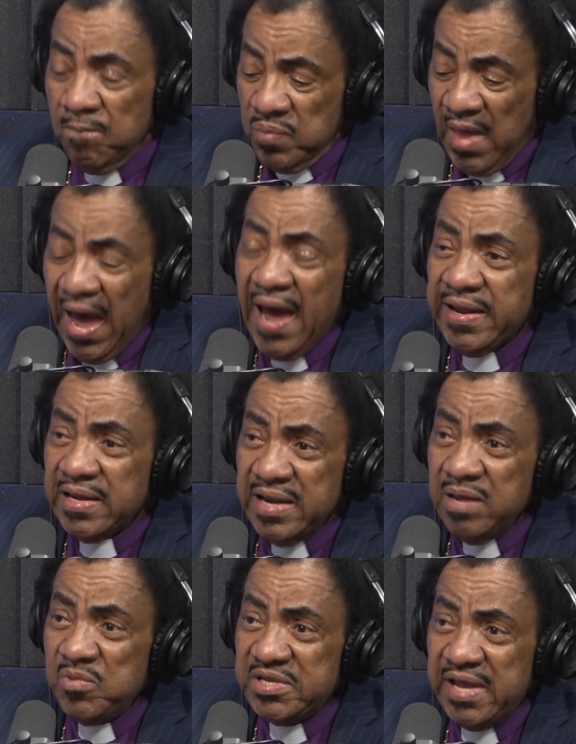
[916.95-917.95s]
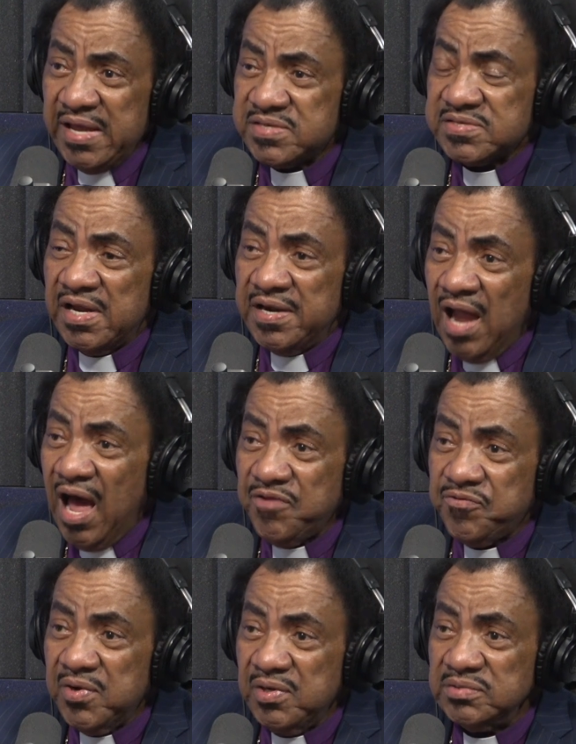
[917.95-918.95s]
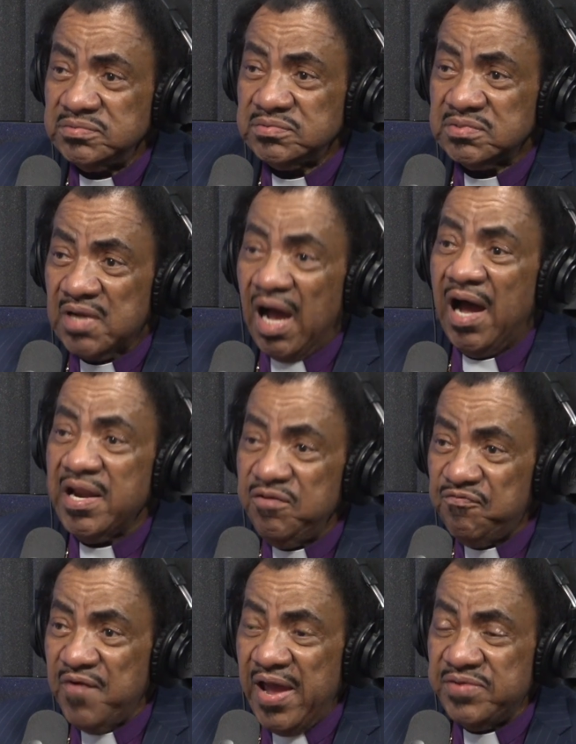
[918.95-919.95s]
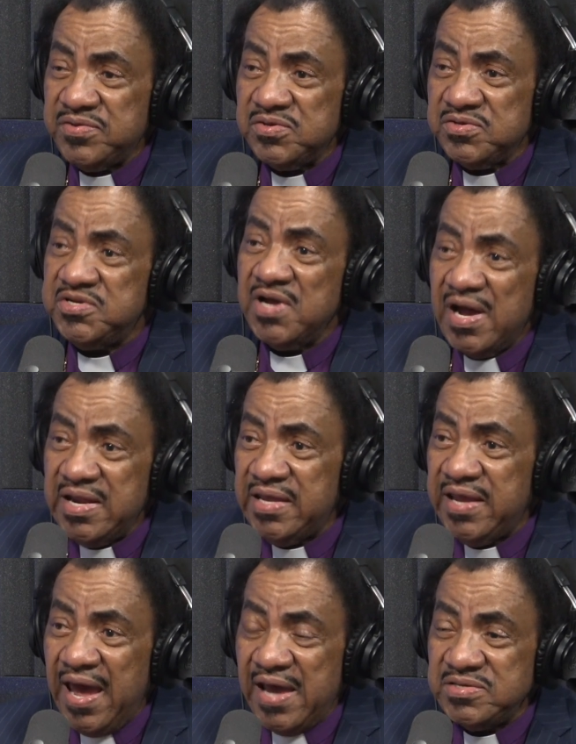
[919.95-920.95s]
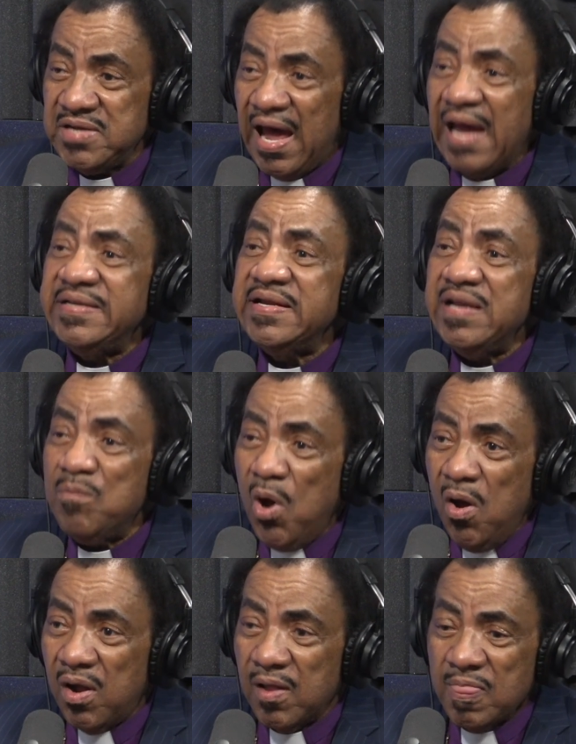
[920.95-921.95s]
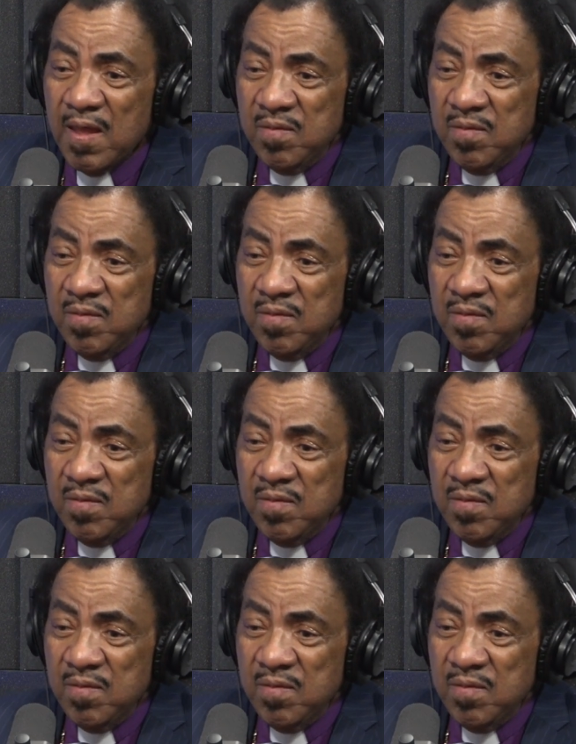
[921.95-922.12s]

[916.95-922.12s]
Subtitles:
I could imitate Sinatra, Connie Francis, Johnny Cash. I did them all.